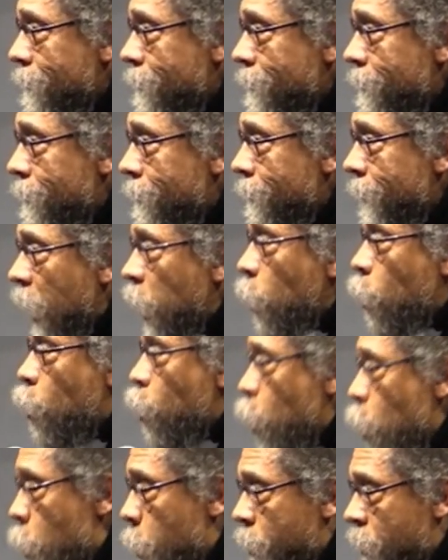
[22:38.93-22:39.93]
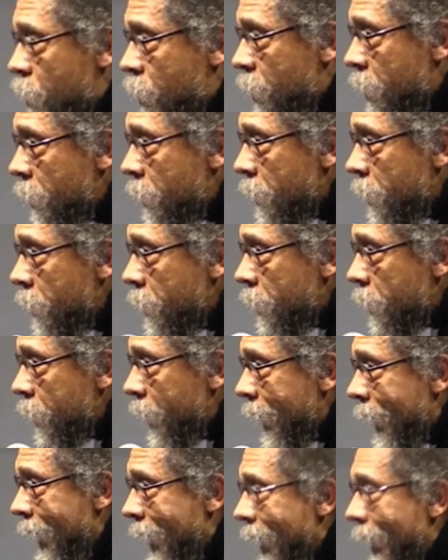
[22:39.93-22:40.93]
in groups,
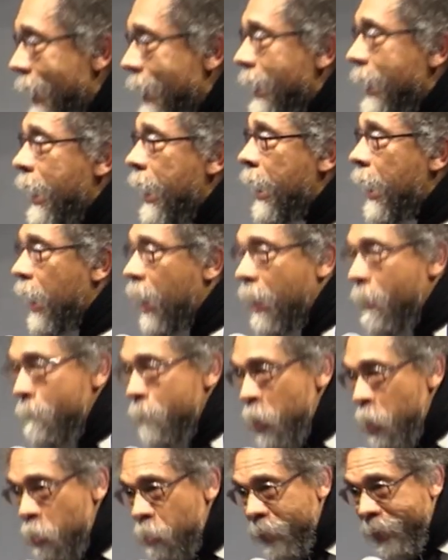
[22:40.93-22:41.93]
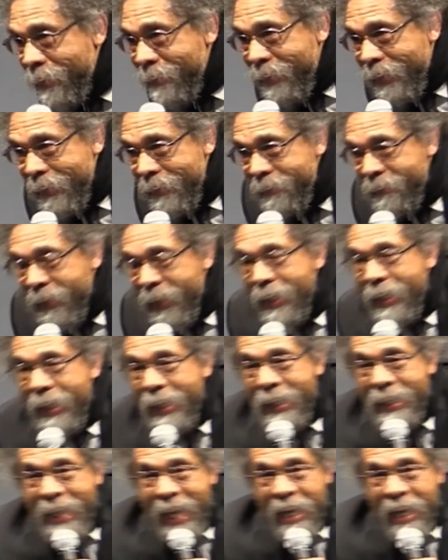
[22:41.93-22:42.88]
in communities. And that's